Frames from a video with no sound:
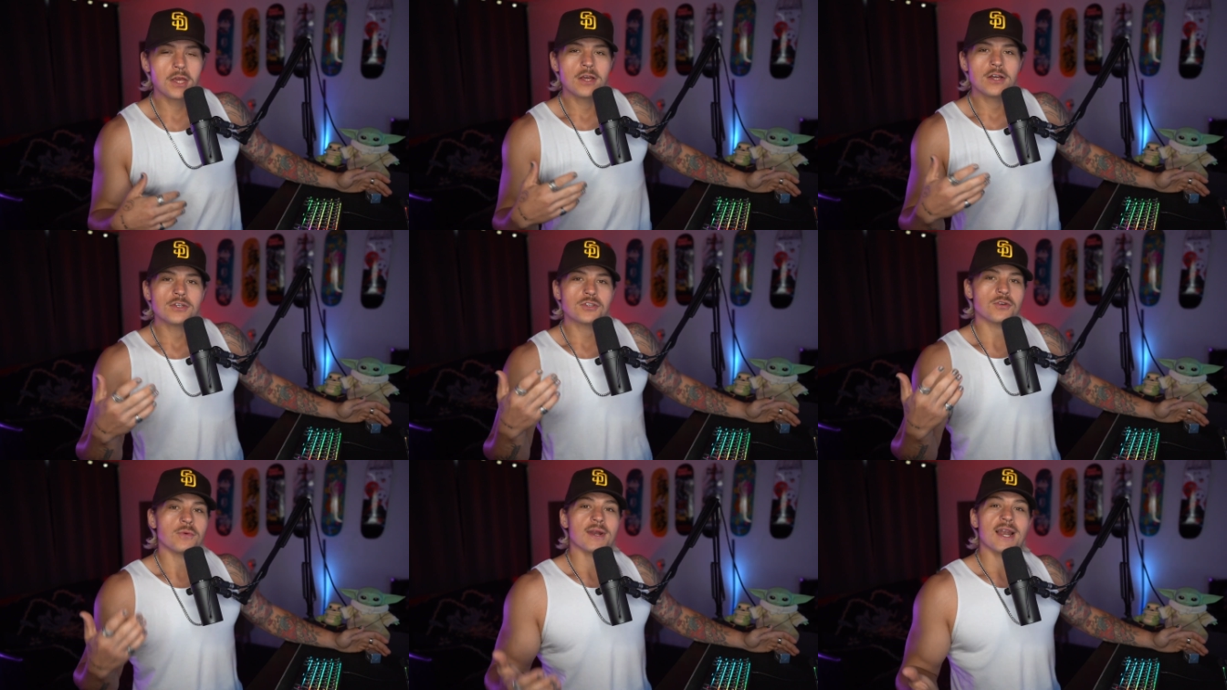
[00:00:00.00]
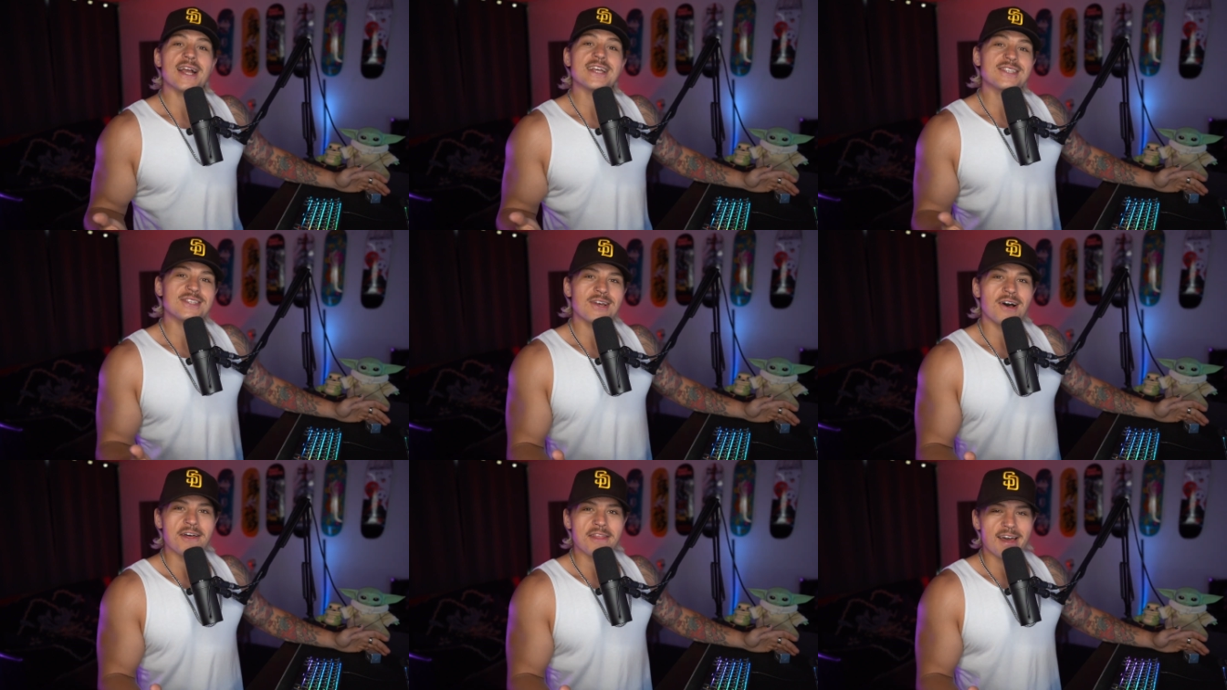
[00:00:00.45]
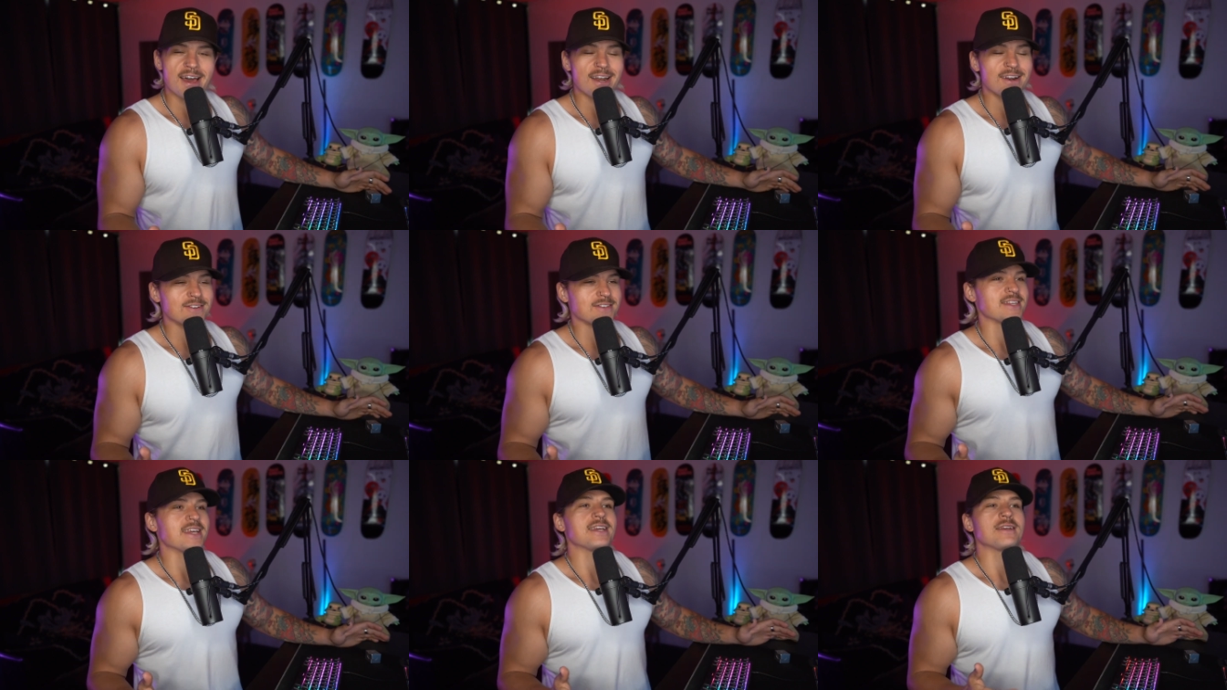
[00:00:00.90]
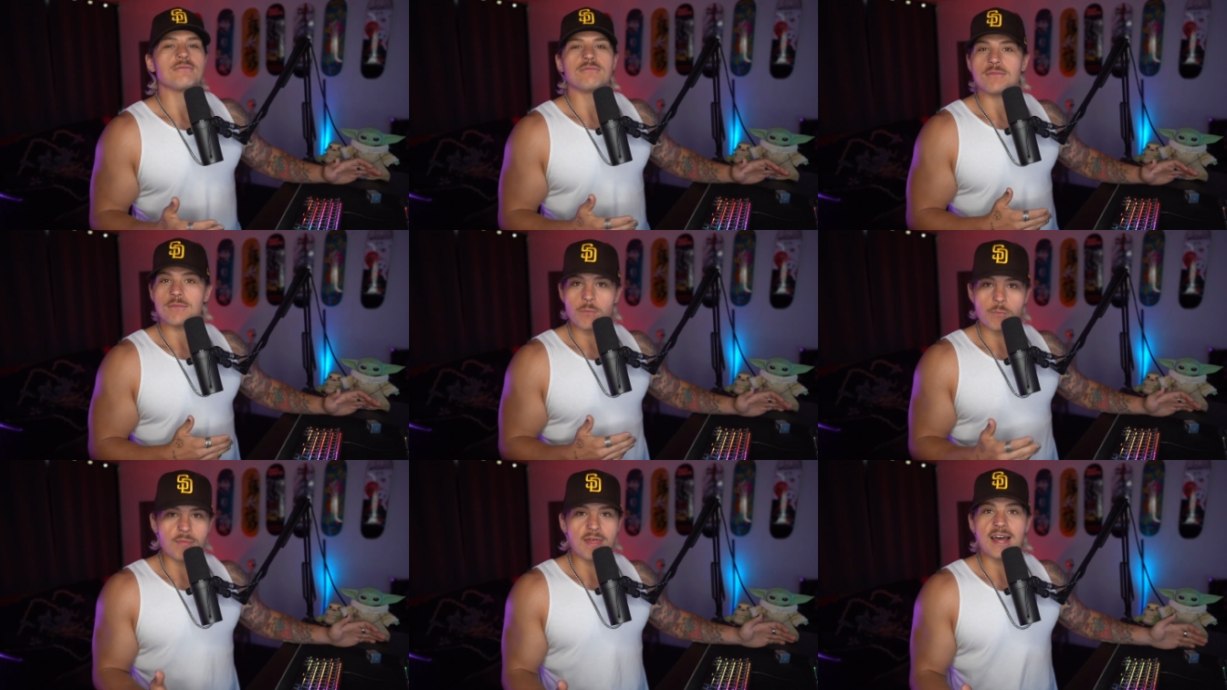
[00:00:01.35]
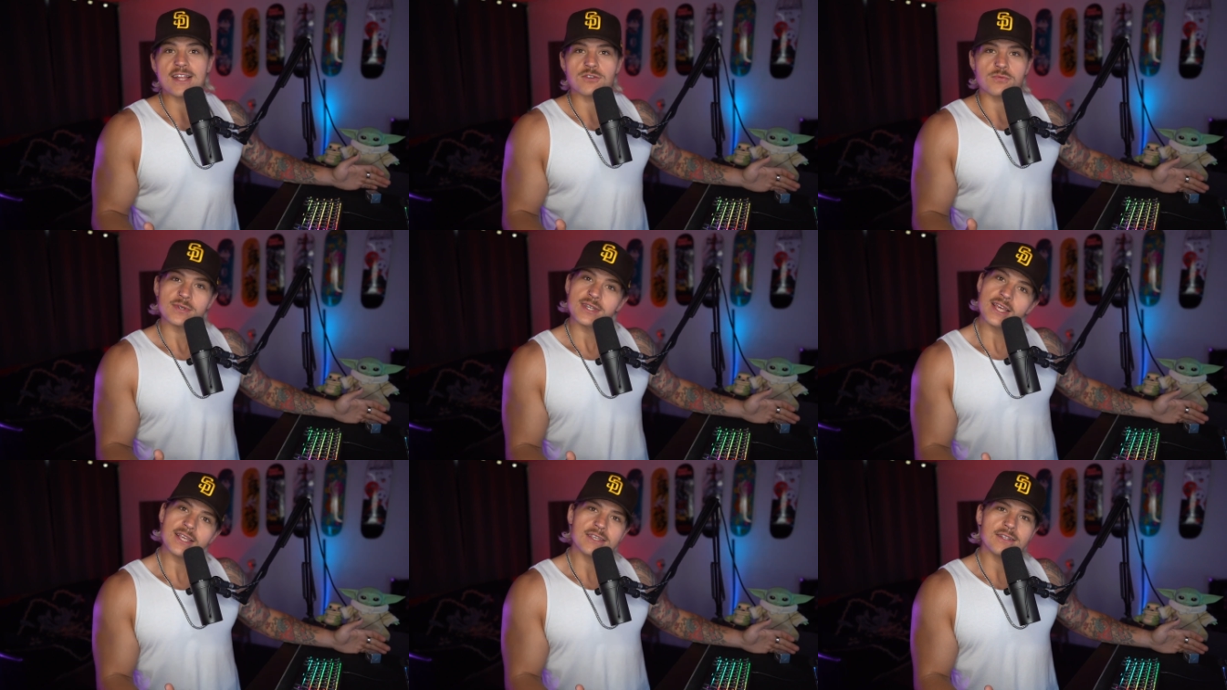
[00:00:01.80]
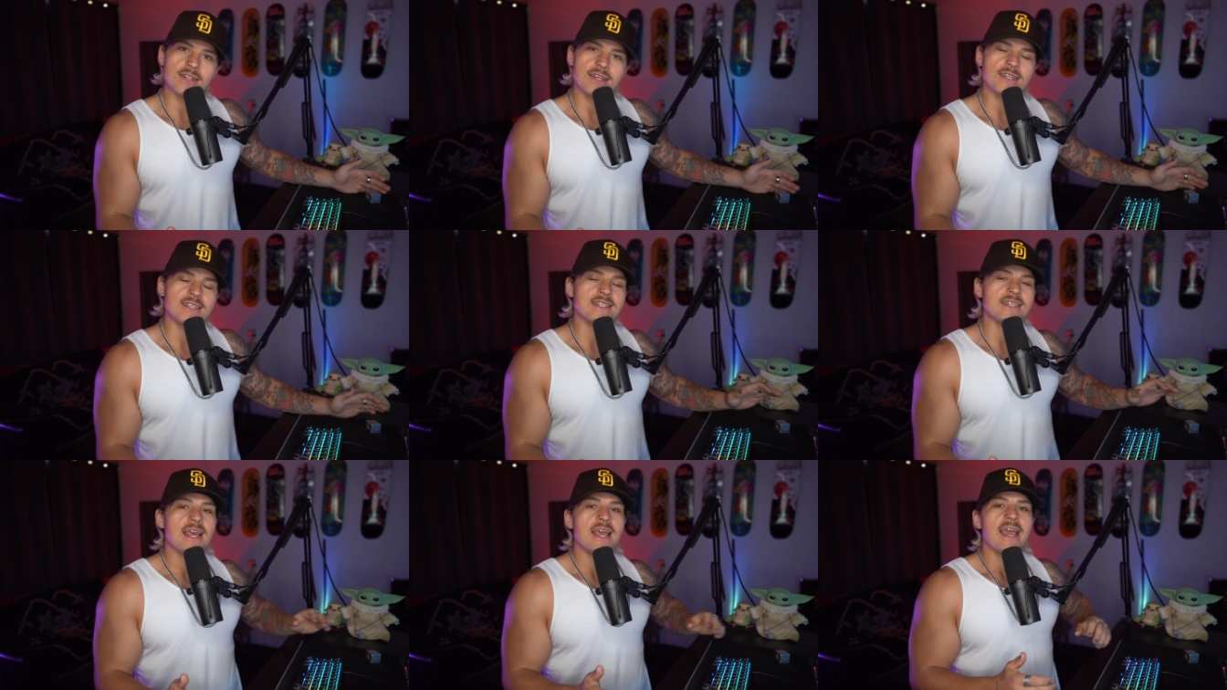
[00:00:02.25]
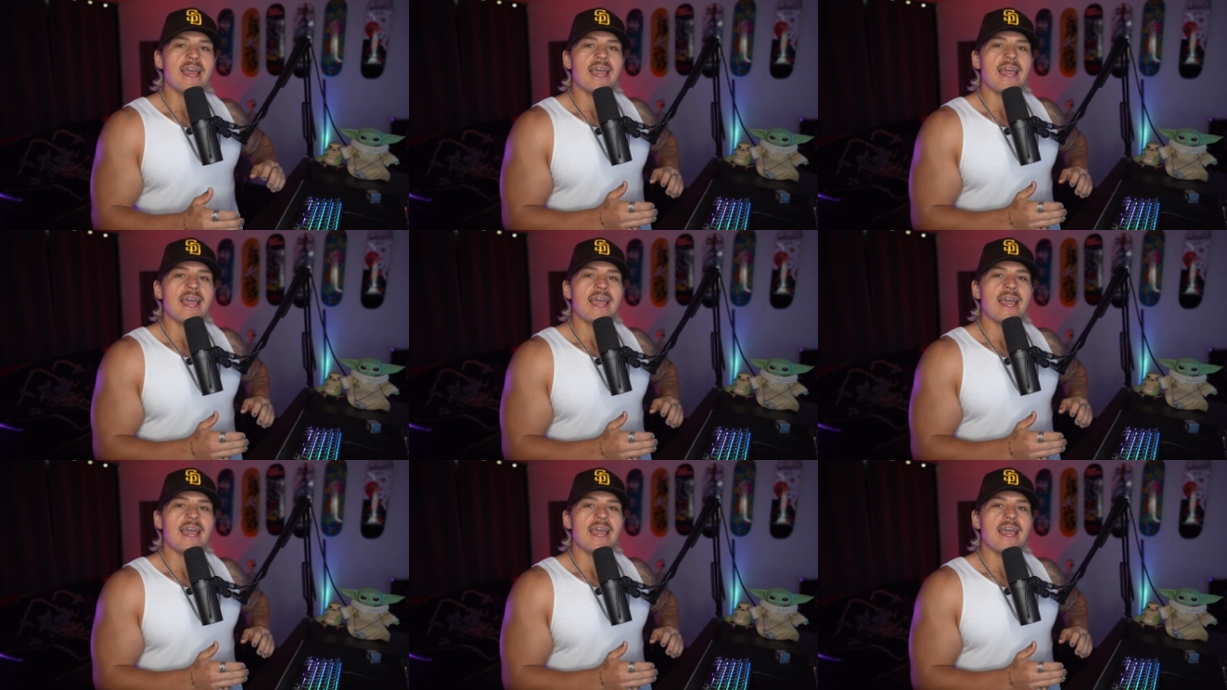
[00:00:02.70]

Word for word: So when I saw that, I was like, that's ridiculous.